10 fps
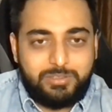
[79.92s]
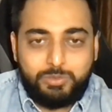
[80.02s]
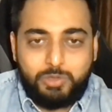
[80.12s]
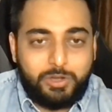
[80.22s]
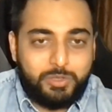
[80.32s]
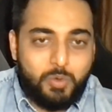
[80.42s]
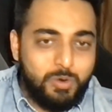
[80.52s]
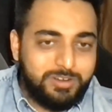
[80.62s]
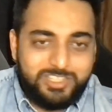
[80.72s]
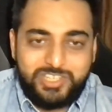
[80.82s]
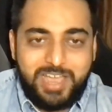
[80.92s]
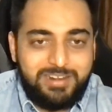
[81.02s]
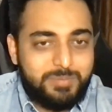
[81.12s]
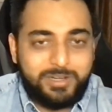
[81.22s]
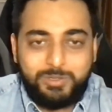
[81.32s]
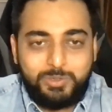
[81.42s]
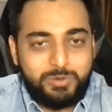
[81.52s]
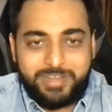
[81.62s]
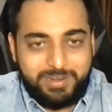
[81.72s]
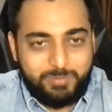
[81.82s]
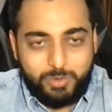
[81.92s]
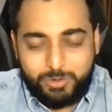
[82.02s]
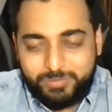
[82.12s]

you thought you owned the channel, but you don't anymore.